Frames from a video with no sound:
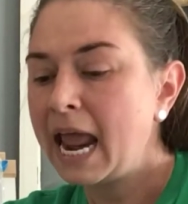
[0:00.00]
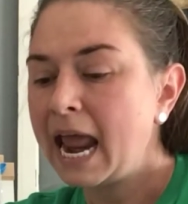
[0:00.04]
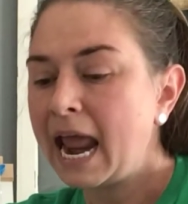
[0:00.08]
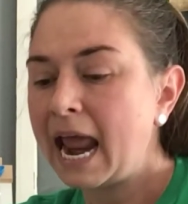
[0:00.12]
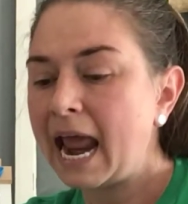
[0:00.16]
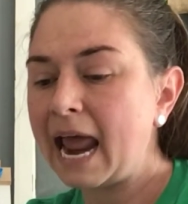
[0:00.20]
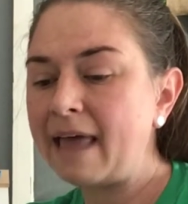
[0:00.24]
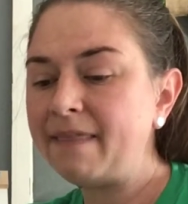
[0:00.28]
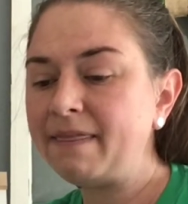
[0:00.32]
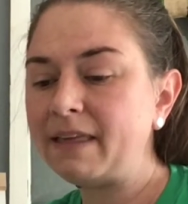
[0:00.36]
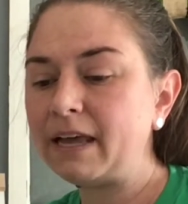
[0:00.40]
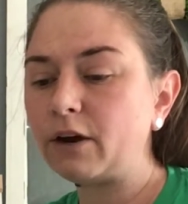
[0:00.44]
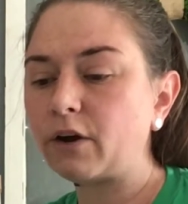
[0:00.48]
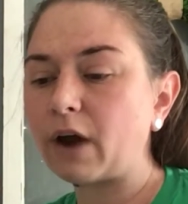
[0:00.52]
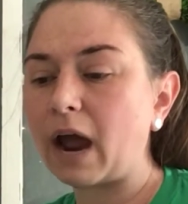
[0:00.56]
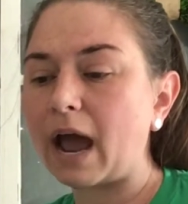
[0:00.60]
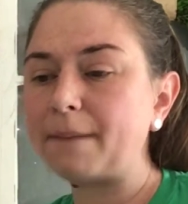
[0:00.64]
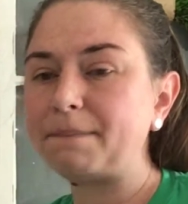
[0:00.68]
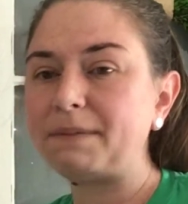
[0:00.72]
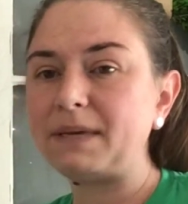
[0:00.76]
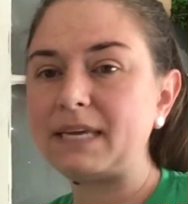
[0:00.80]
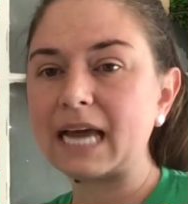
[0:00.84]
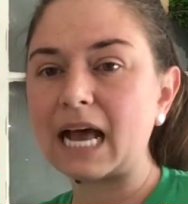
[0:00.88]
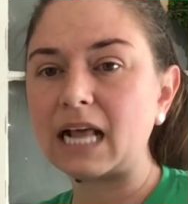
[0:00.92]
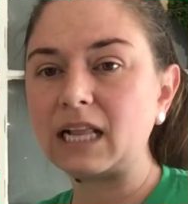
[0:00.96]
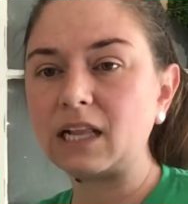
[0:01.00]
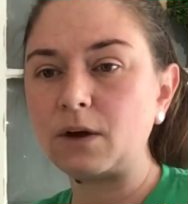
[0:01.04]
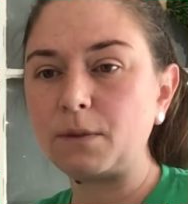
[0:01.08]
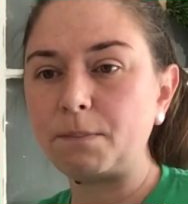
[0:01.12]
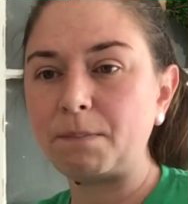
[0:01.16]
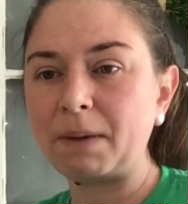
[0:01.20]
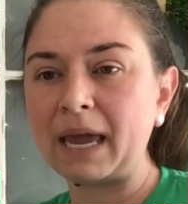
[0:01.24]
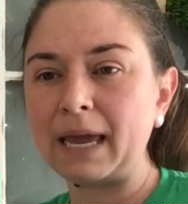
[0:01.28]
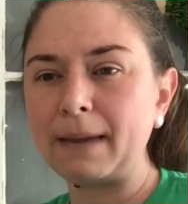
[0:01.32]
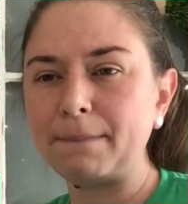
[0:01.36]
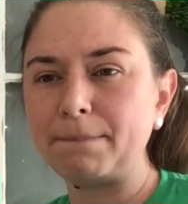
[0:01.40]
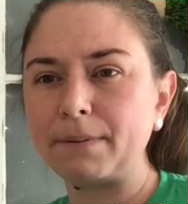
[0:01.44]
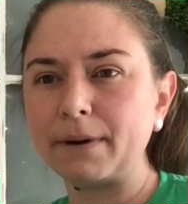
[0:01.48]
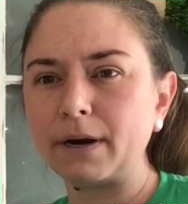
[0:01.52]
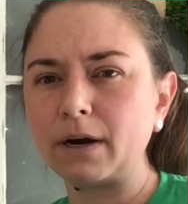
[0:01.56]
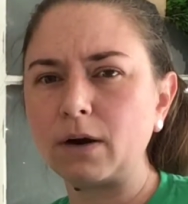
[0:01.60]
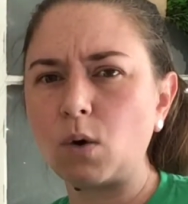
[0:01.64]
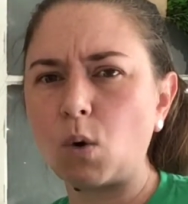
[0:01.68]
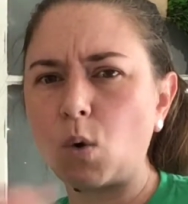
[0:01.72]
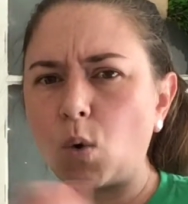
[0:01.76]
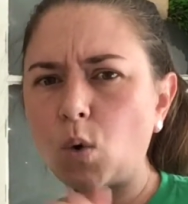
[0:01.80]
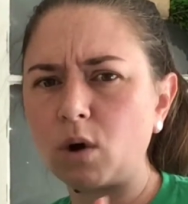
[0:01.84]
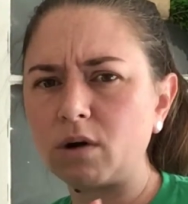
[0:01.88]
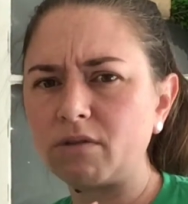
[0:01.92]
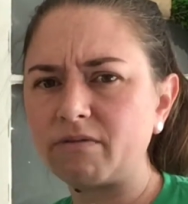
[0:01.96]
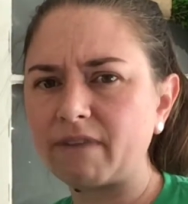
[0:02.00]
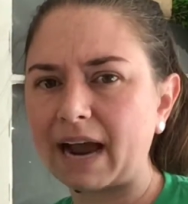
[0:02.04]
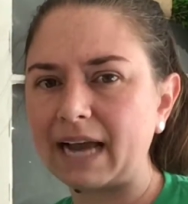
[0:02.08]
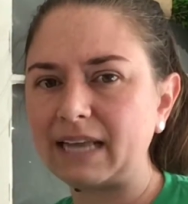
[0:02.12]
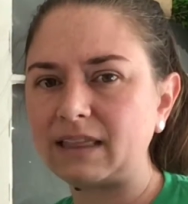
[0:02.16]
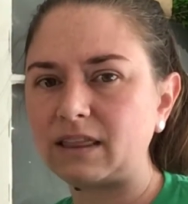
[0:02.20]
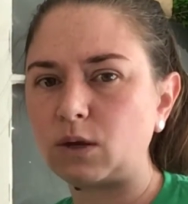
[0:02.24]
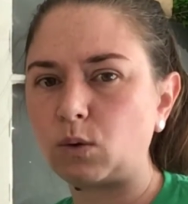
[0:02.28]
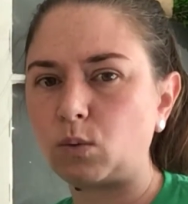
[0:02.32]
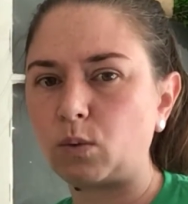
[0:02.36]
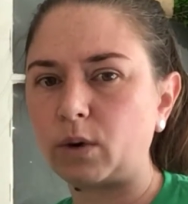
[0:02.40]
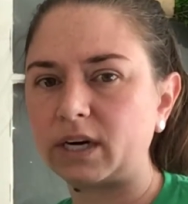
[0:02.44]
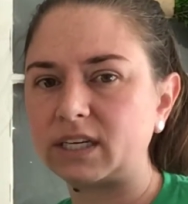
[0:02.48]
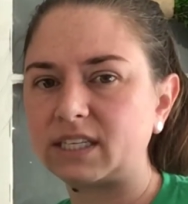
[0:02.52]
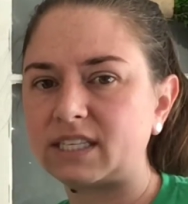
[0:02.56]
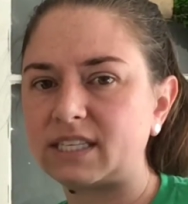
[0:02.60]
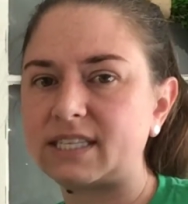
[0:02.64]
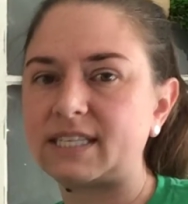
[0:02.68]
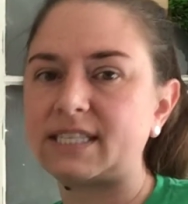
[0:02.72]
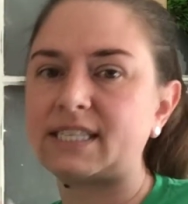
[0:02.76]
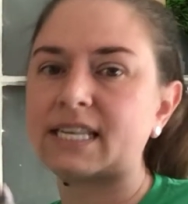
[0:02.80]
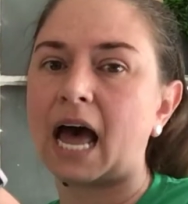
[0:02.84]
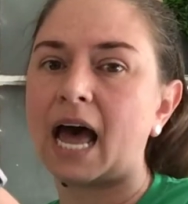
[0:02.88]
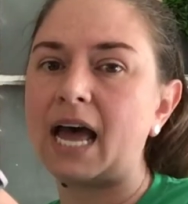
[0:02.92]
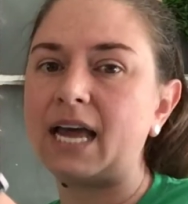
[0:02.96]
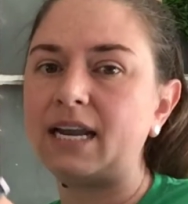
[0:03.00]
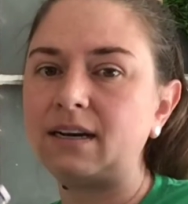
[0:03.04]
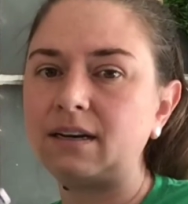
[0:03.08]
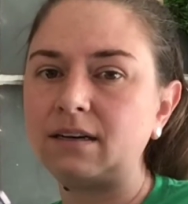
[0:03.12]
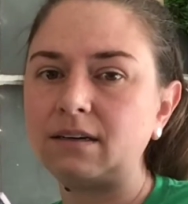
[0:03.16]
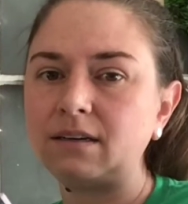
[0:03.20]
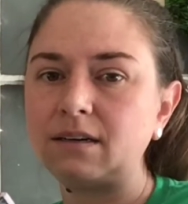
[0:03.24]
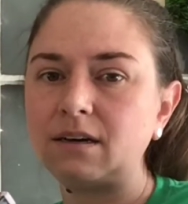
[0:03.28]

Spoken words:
and then grab yellow paper or write the word sun